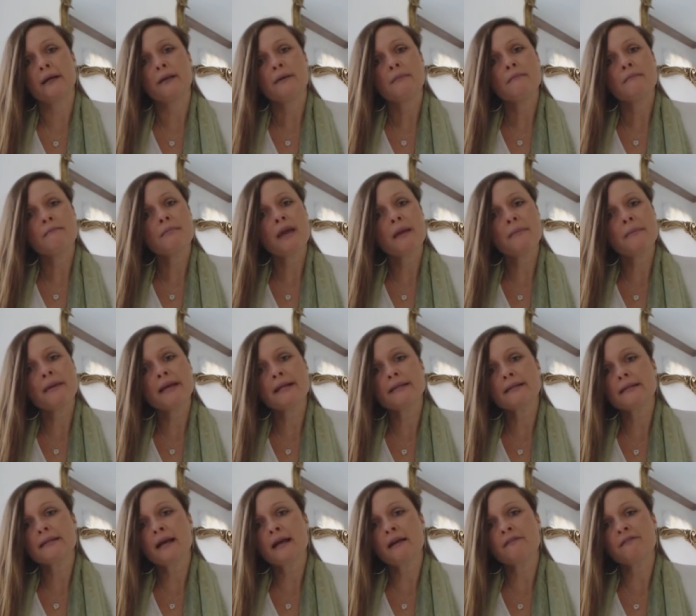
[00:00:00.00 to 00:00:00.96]
maybe
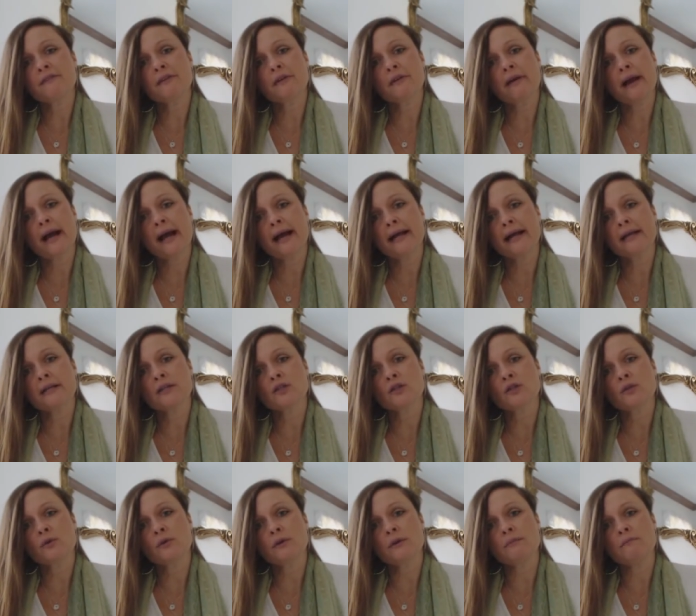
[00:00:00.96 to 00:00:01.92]
it's not for your
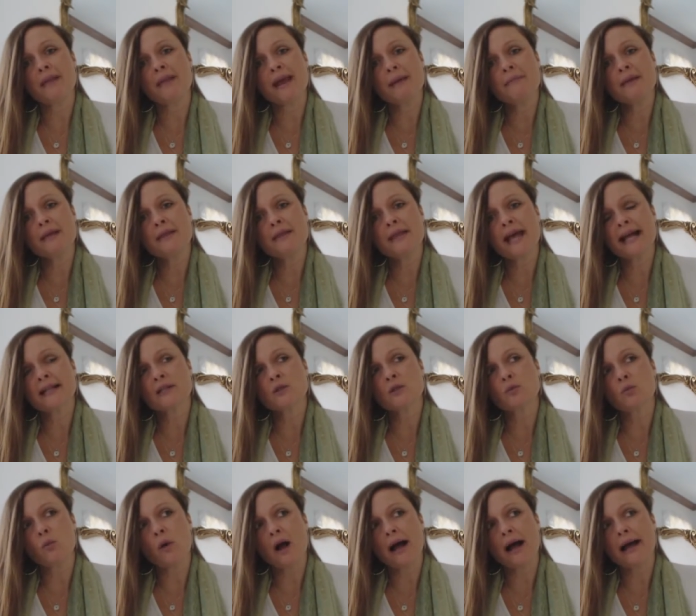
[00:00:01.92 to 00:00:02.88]
highest good. Maybe
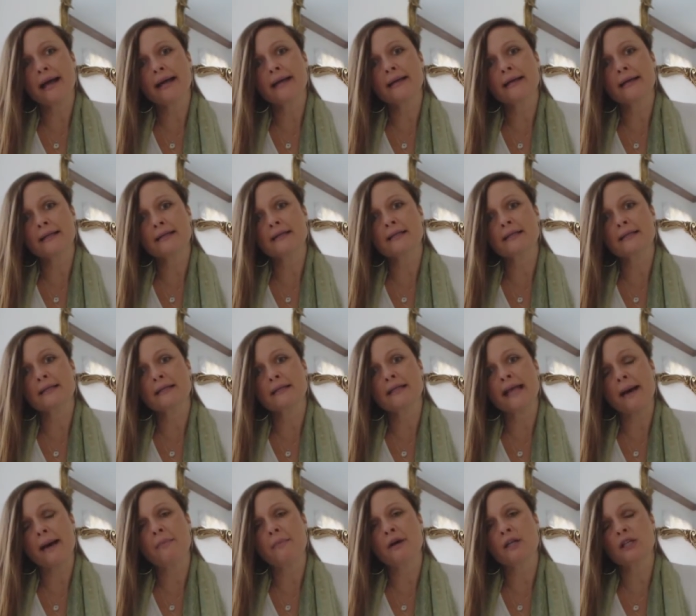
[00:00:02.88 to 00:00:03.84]
that's why it's
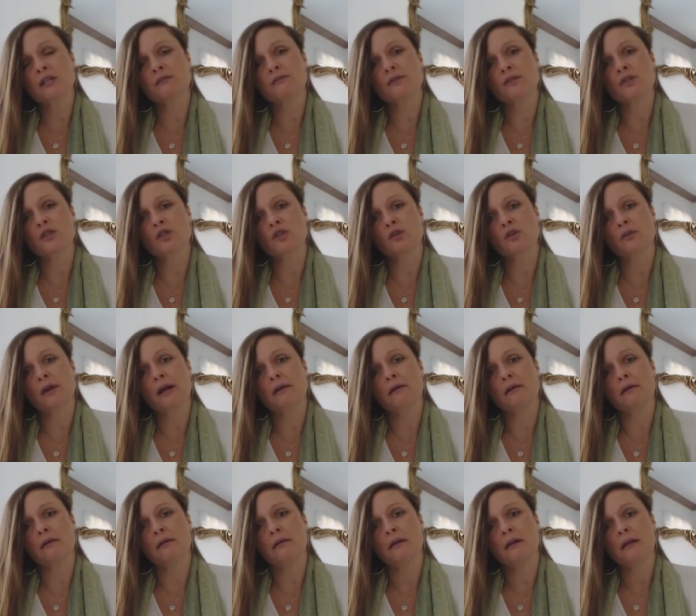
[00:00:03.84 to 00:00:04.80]
that much of a
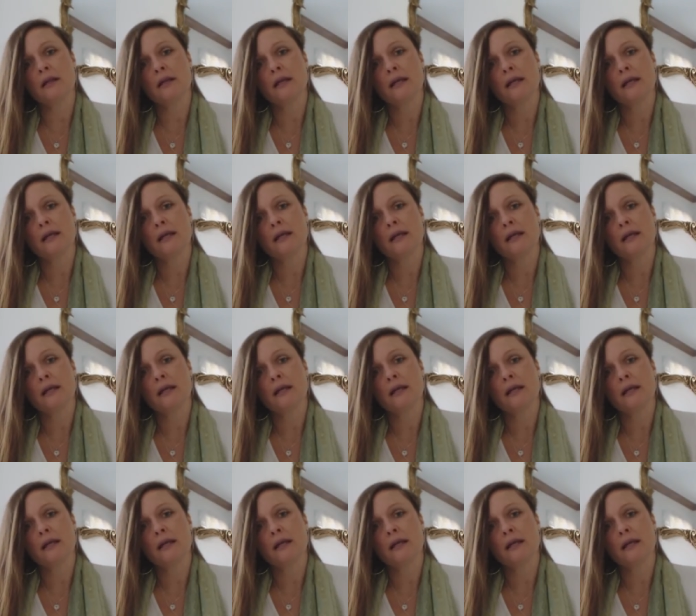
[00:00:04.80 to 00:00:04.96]
struggle.